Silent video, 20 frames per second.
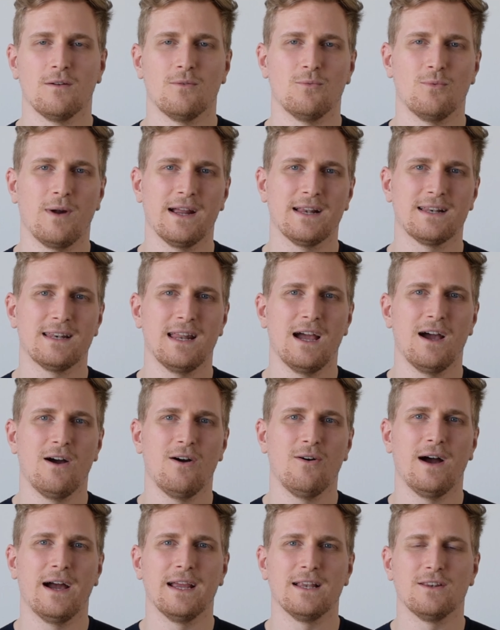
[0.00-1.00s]
Right
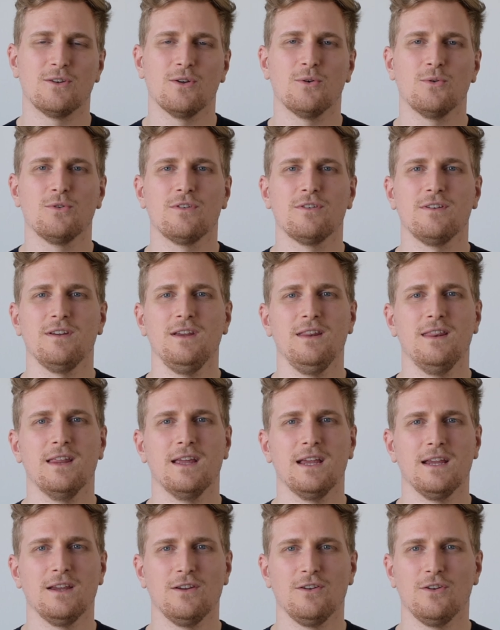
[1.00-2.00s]
now, I don't see
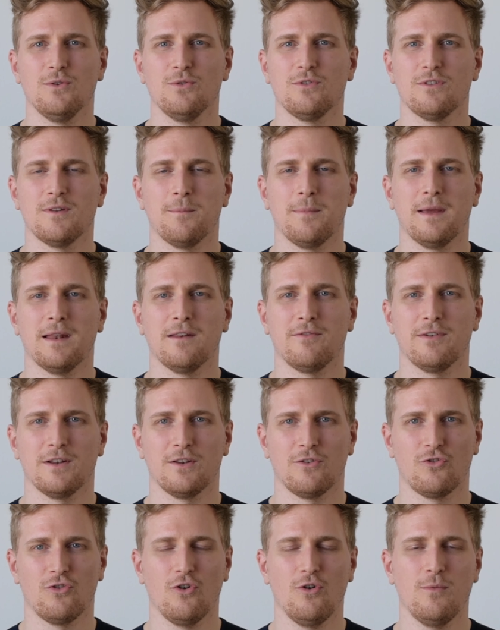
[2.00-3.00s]
they use the benefit
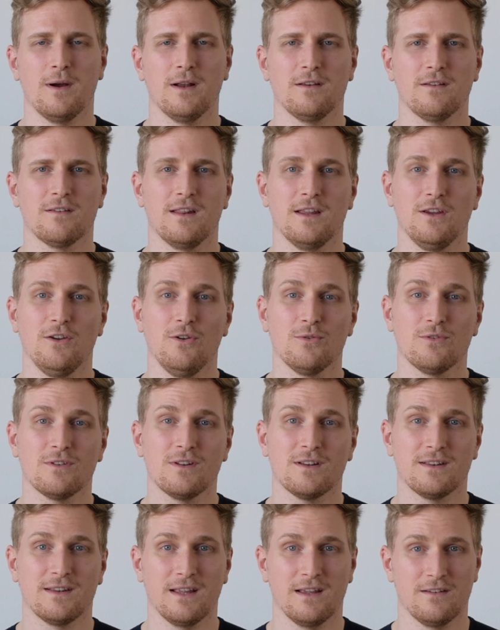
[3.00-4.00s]
so much. They use the
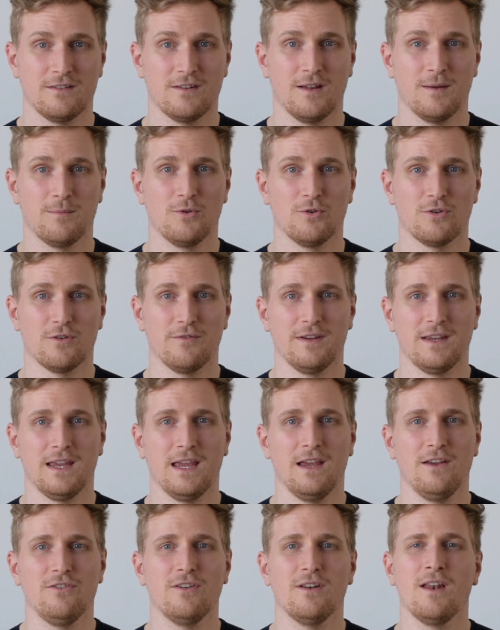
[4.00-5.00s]
desktop
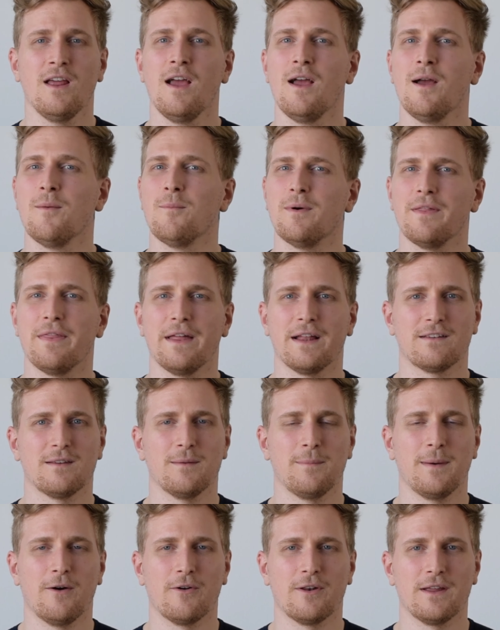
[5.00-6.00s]
notification, but that's
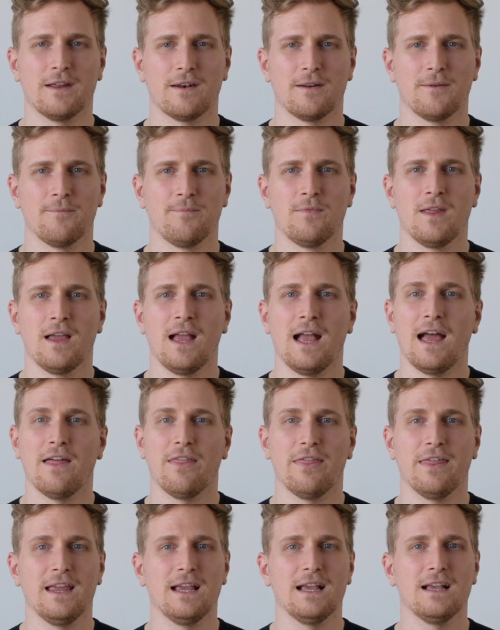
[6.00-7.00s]
about it. A
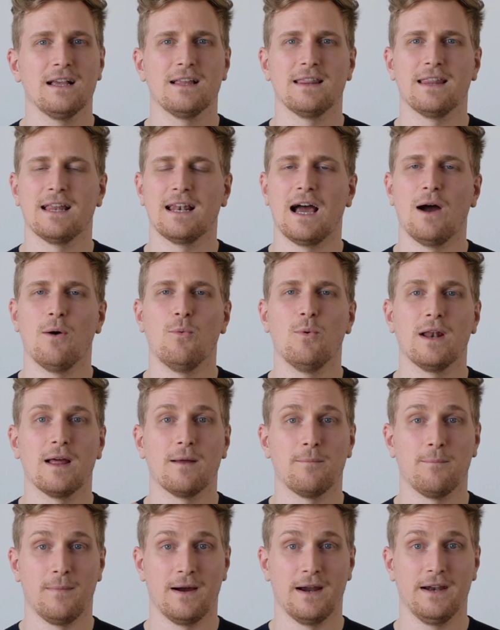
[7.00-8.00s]
thing that I would
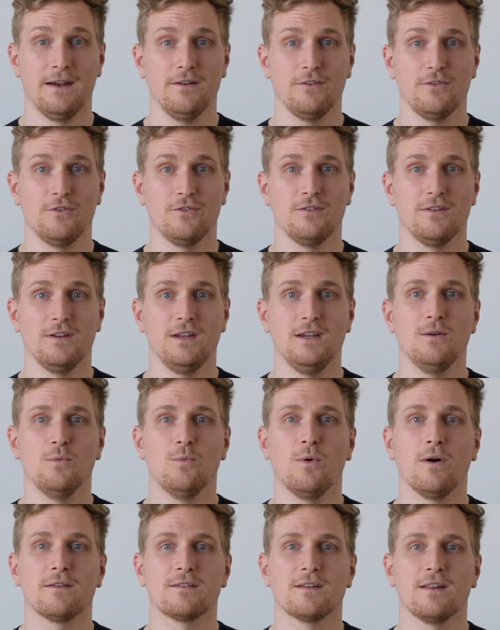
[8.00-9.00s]
admire to see
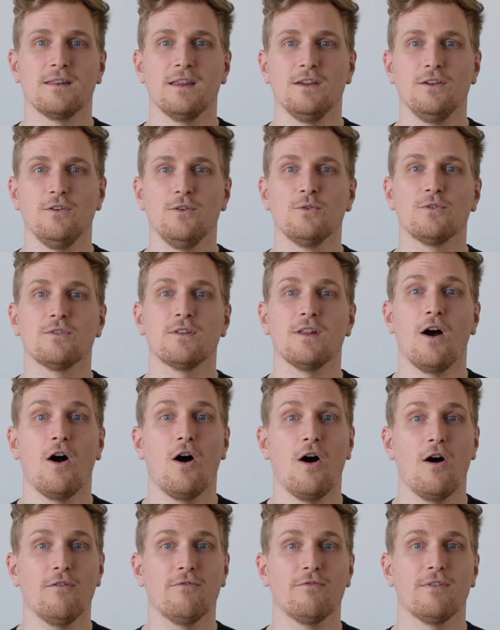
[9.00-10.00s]
was that they use the
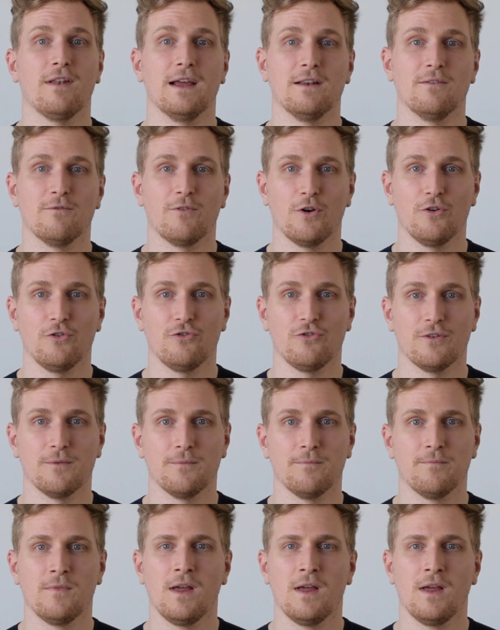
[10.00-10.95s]
offline version.